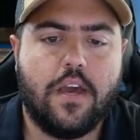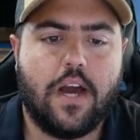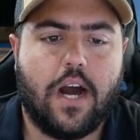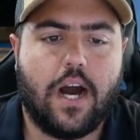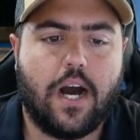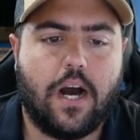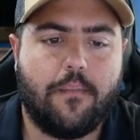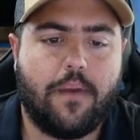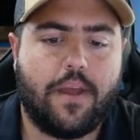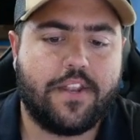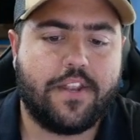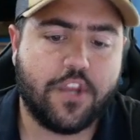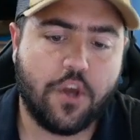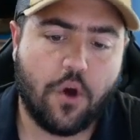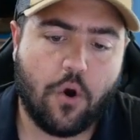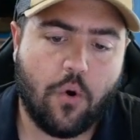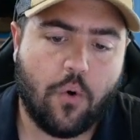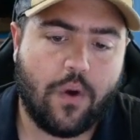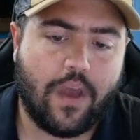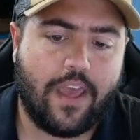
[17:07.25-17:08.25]
And
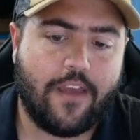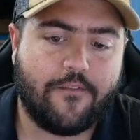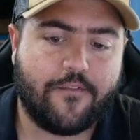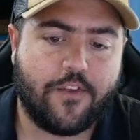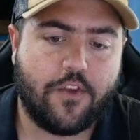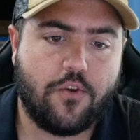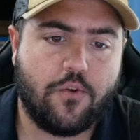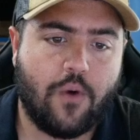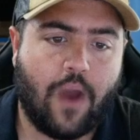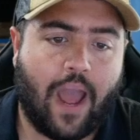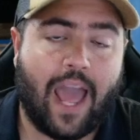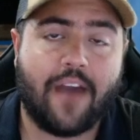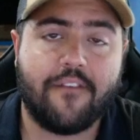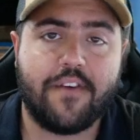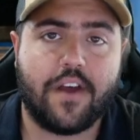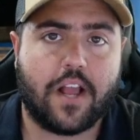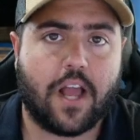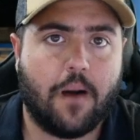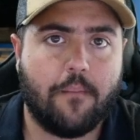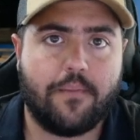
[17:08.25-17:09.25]
so if you have
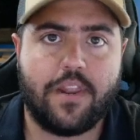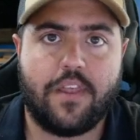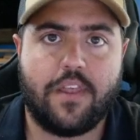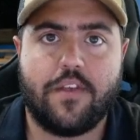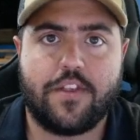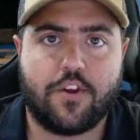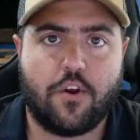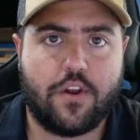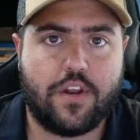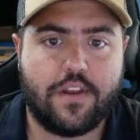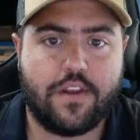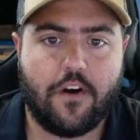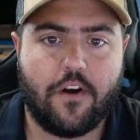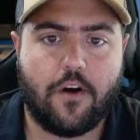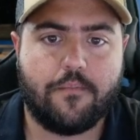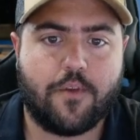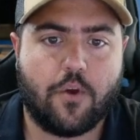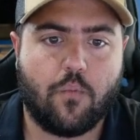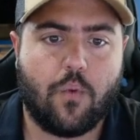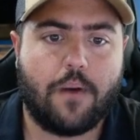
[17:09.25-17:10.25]
a company that's already
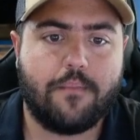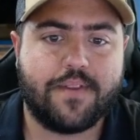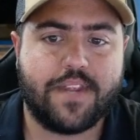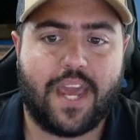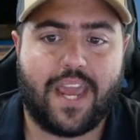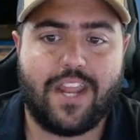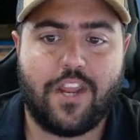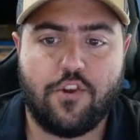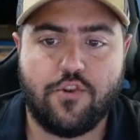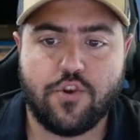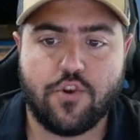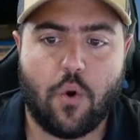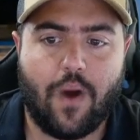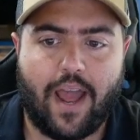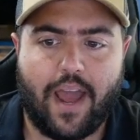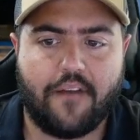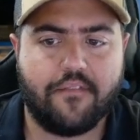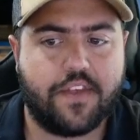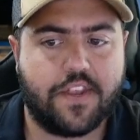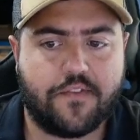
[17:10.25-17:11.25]
developed your website and you don't
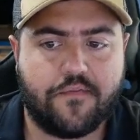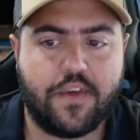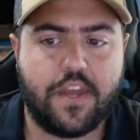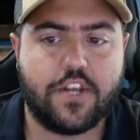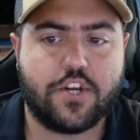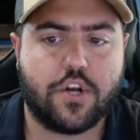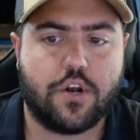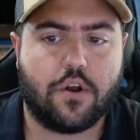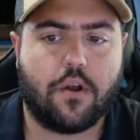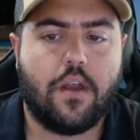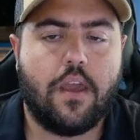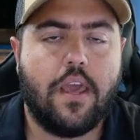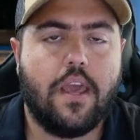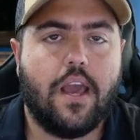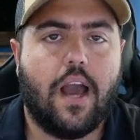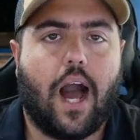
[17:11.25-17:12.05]
have this feature,